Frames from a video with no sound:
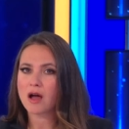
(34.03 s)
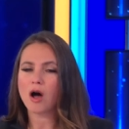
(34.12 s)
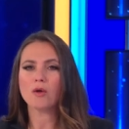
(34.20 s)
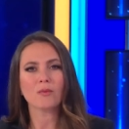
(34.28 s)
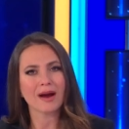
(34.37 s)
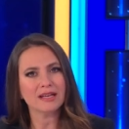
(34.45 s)

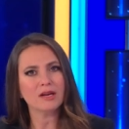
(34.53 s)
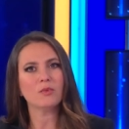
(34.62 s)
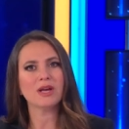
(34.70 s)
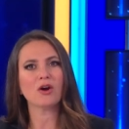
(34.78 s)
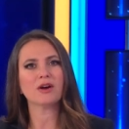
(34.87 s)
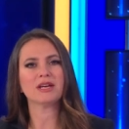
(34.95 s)
Already,
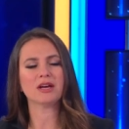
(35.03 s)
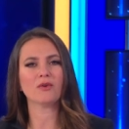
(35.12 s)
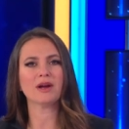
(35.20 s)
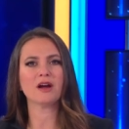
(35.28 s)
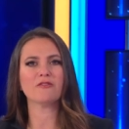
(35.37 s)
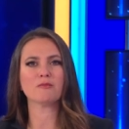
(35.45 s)
we are
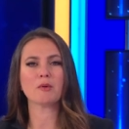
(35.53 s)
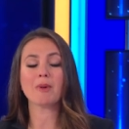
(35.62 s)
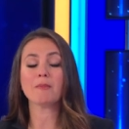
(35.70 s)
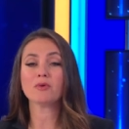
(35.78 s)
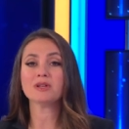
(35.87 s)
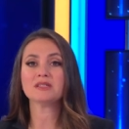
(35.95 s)
hearing of
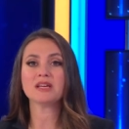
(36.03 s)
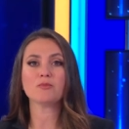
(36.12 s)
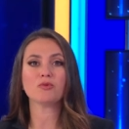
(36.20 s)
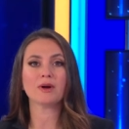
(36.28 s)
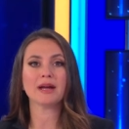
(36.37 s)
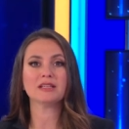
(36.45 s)
Remembrance Day
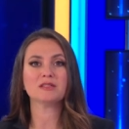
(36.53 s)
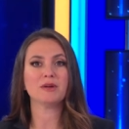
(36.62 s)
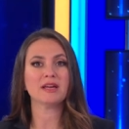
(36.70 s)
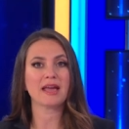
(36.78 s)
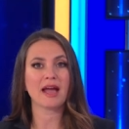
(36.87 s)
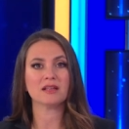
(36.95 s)
parades
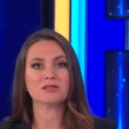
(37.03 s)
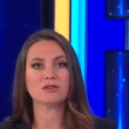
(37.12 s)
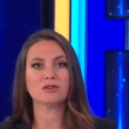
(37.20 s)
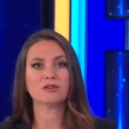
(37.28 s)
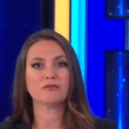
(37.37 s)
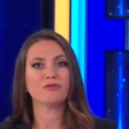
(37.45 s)
being
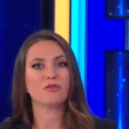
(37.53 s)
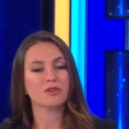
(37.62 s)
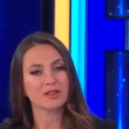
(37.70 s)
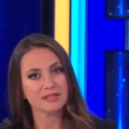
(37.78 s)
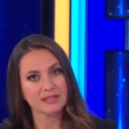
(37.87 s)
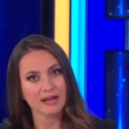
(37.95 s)
canceled for
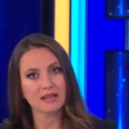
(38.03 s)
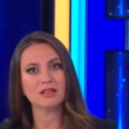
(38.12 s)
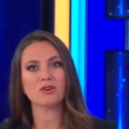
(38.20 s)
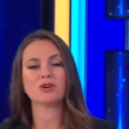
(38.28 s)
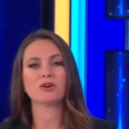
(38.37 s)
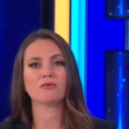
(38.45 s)
the second
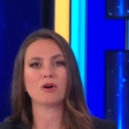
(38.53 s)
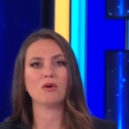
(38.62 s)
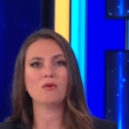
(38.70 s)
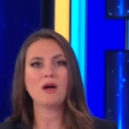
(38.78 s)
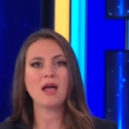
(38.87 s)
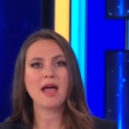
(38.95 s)
year in a
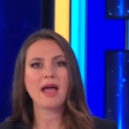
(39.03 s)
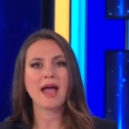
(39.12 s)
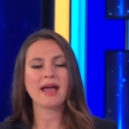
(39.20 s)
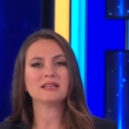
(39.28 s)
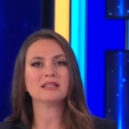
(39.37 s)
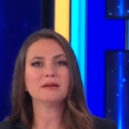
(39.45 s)
row
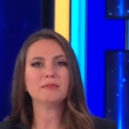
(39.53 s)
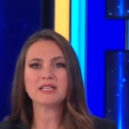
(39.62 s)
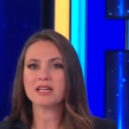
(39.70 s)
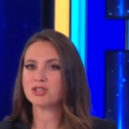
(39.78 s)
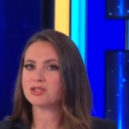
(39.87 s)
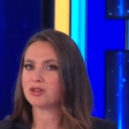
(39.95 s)
and
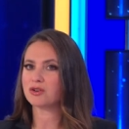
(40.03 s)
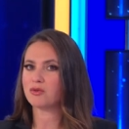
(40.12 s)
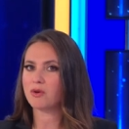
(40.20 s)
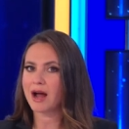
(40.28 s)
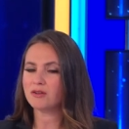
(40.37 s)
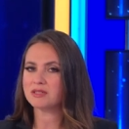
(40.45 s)
limitations on
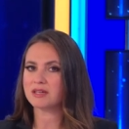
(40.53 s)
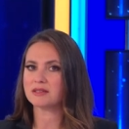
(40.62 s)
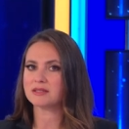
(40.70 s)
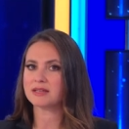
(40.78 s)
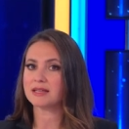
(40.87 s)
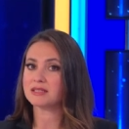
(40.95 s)
crowd
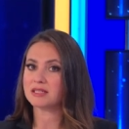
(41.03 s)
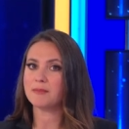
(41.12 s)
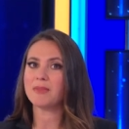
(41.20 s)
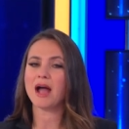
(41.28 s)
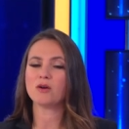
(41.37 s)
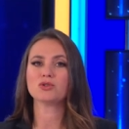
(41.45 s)
sizes at
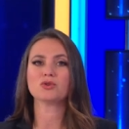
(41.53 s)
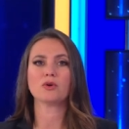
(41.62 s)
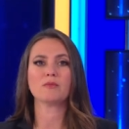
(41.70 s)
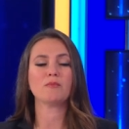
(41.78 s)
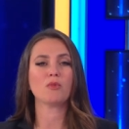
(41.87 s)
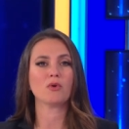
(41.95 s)
some
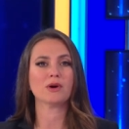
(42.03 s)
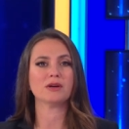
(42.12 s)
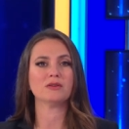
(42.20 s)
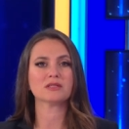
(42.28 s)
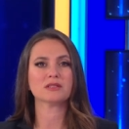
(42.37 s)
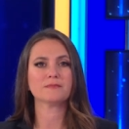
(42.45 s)
outdoor
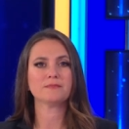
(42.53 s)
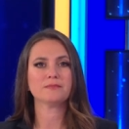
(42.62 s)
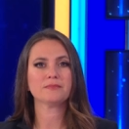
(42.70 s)
memorials.